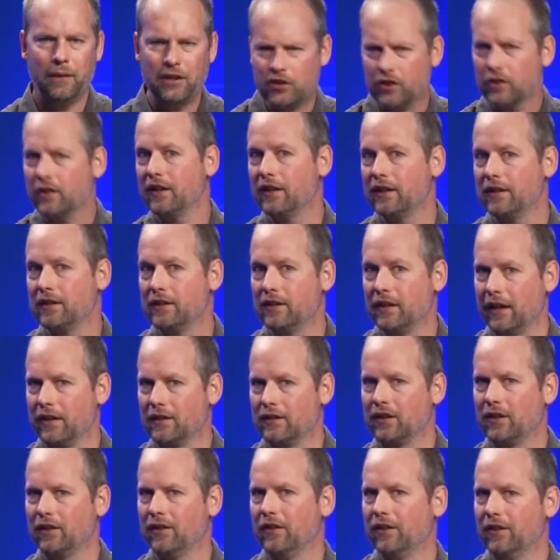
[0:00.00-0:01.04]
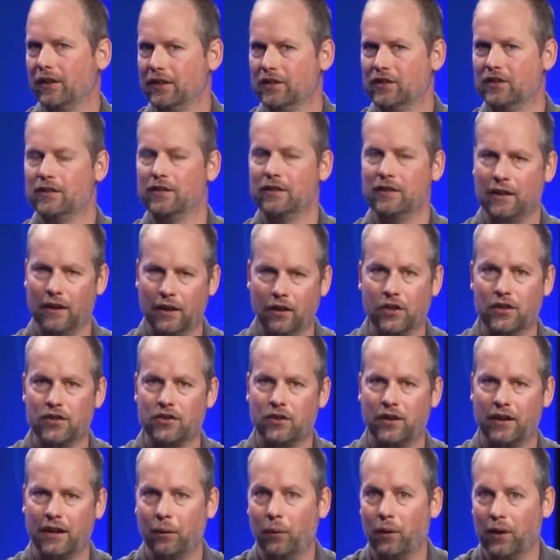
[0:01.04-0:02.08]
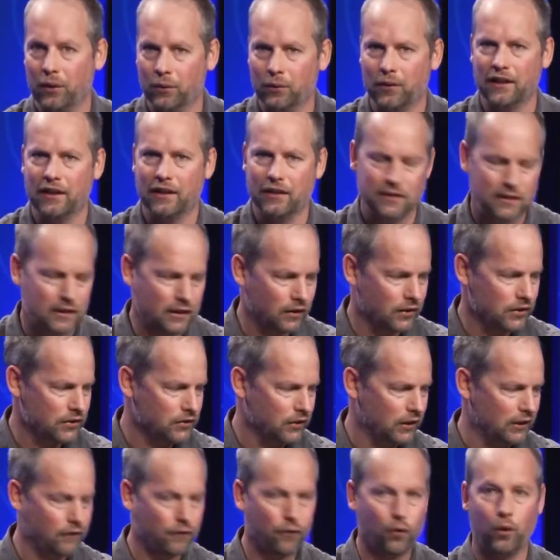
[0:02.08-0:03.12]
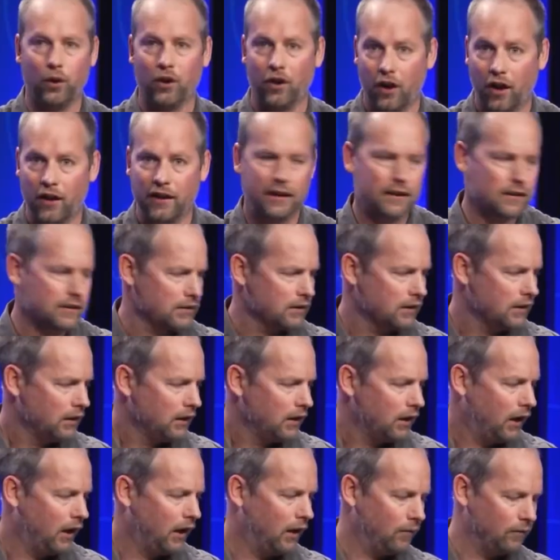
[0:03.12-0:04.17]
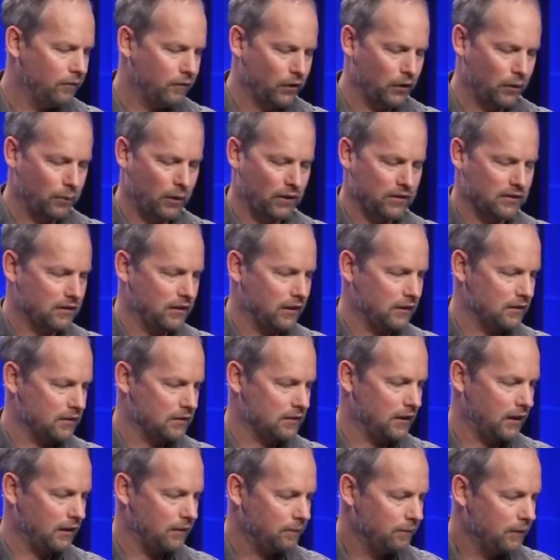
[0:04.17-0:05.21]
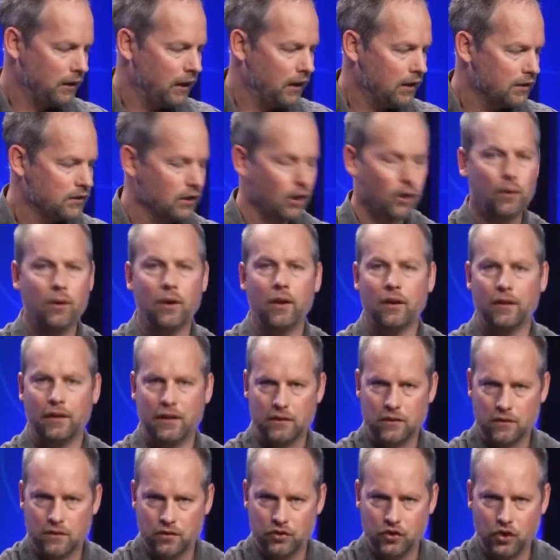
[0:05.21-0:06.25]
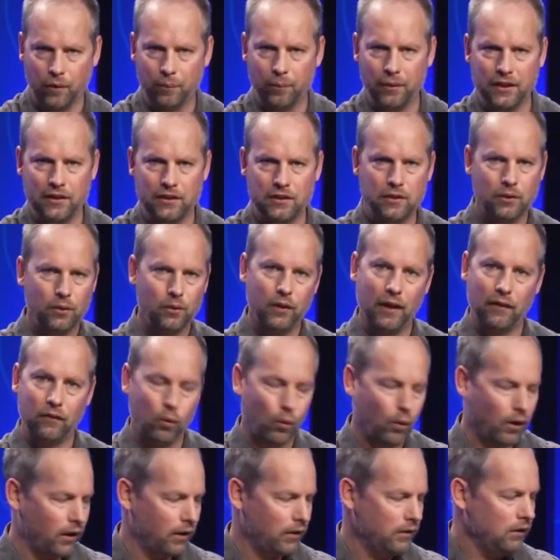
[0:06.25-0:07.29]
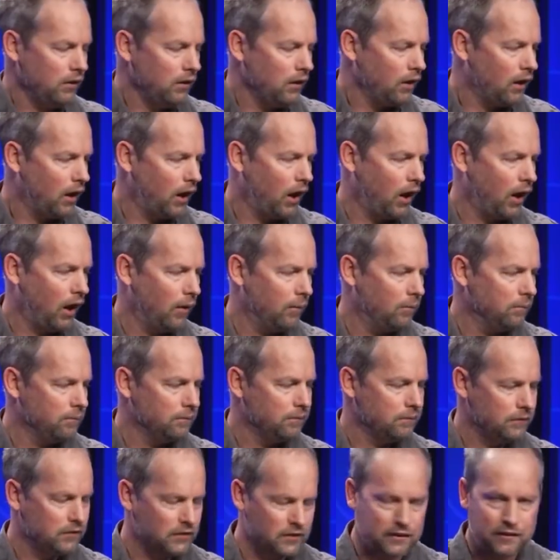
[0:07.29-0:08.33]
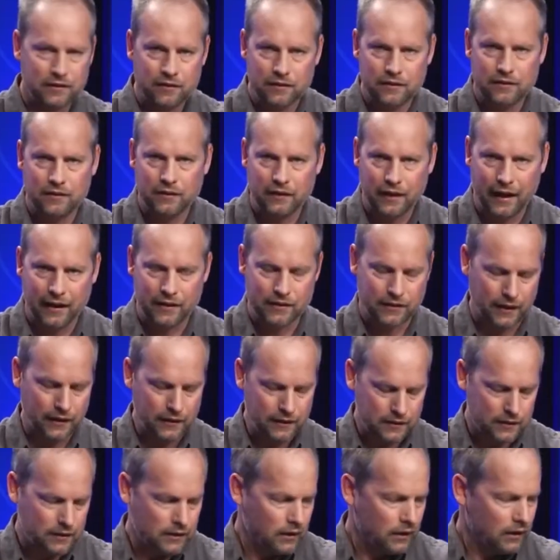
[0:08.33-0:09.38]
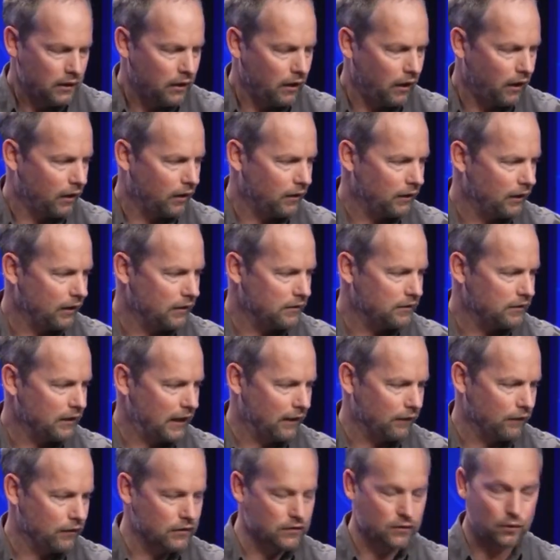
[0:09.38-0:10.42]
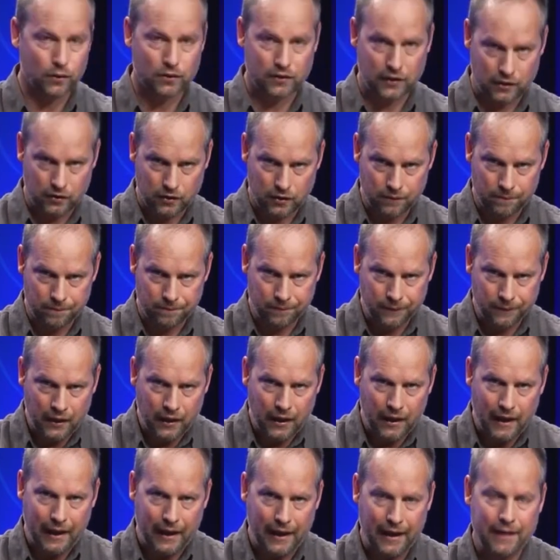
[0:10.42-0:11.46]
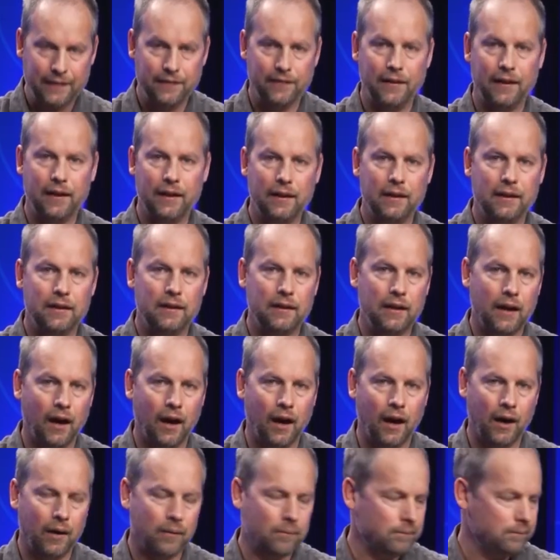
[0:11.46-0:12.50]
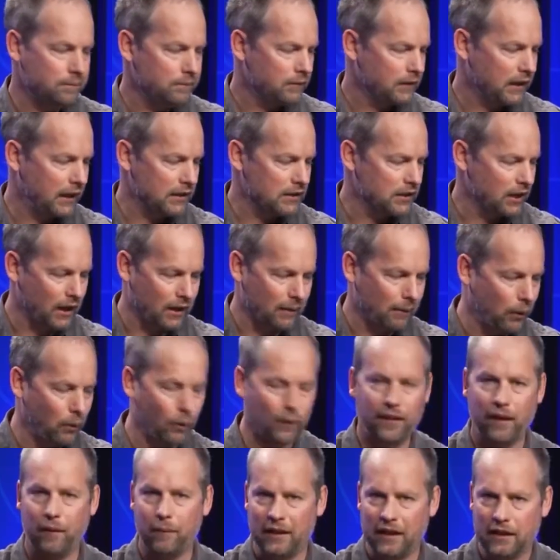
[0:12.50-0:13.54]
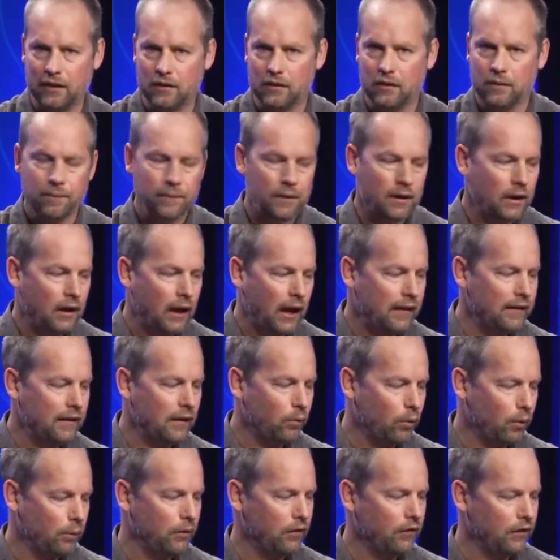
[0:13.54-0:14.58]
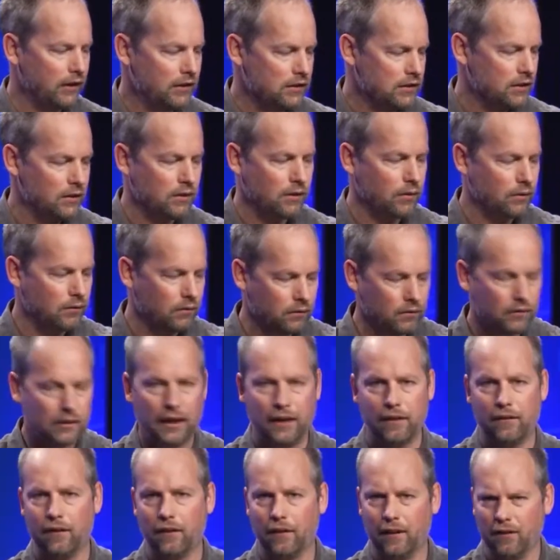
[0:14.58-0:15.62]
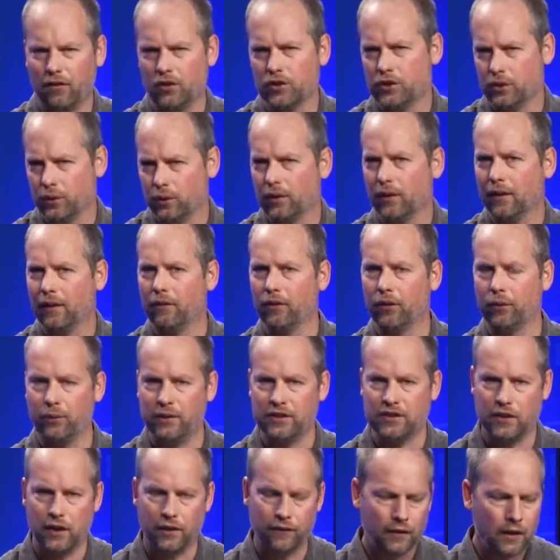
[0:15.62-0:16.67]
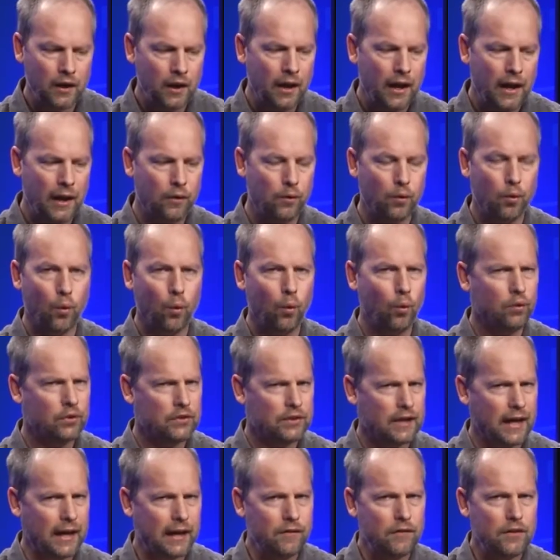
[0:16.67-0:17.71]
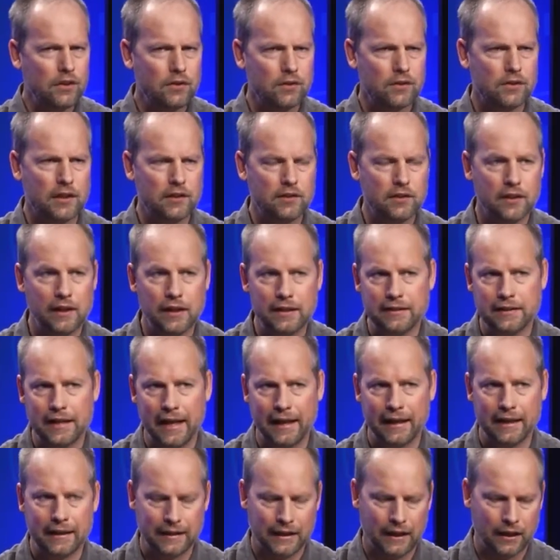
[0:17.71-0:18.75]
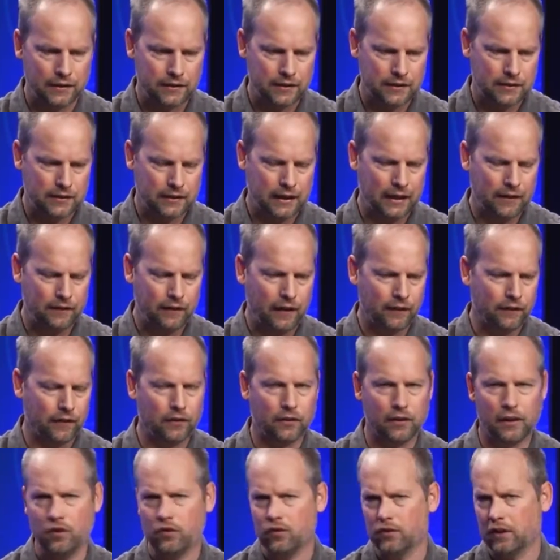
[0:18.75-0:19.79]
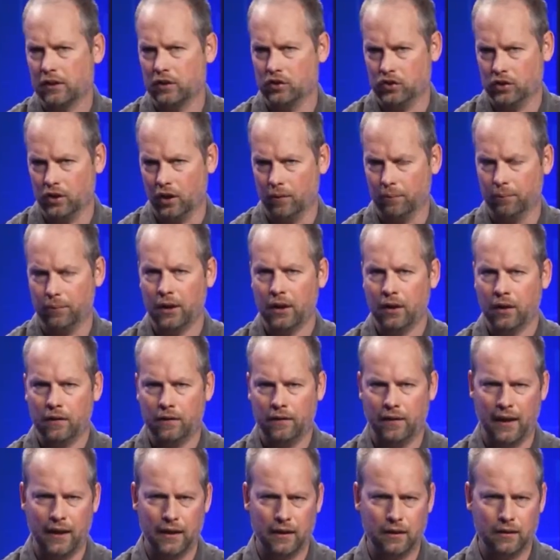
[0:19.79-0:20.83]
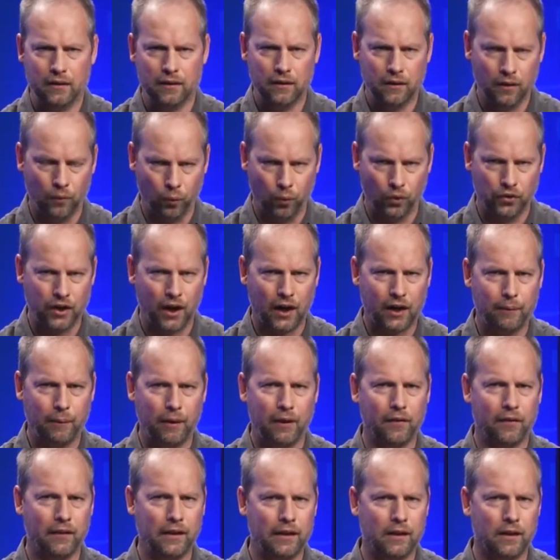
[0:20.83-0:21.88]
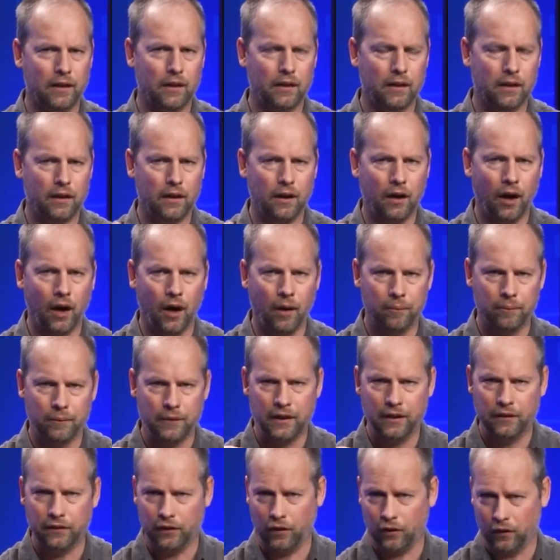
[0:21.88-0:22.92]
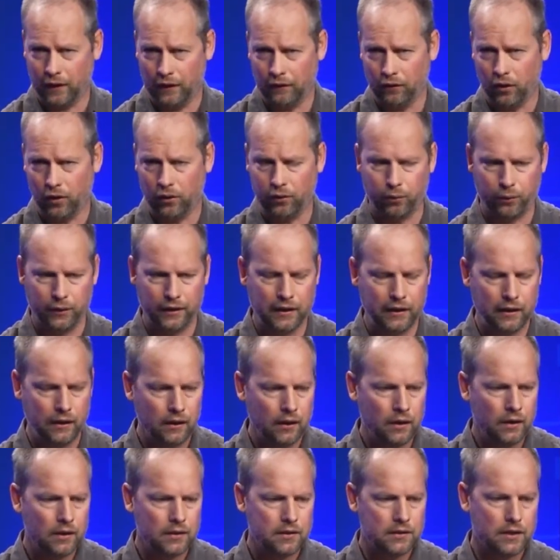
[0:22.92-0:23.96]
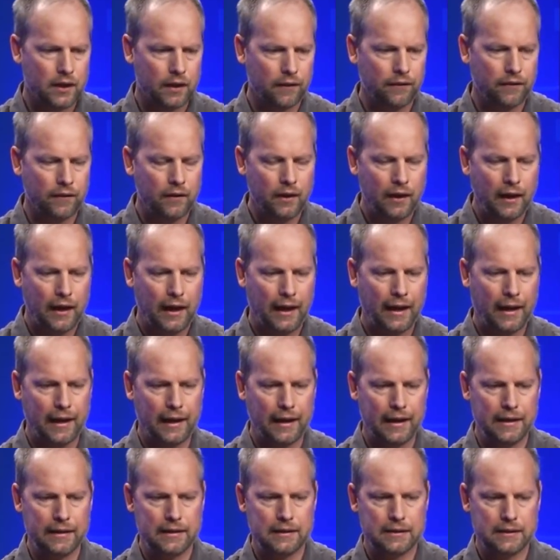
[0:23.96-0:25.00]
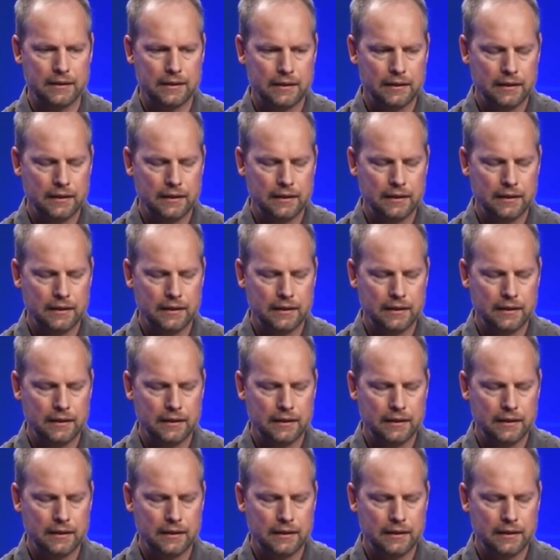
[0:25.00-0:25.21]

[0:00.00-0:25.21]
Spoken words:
sure that it's clearly illustrating what you needed to illustrate for your audience for the presentation side. So let's jump into level 1, data science, or data visualization, and then kind of talk about what that means. And then we'll move into kind of the level 2 and the level 3 stuff. And data visualization and data analysis kind of have this interesting jump that we'll talk about later in their level 3 stuff. And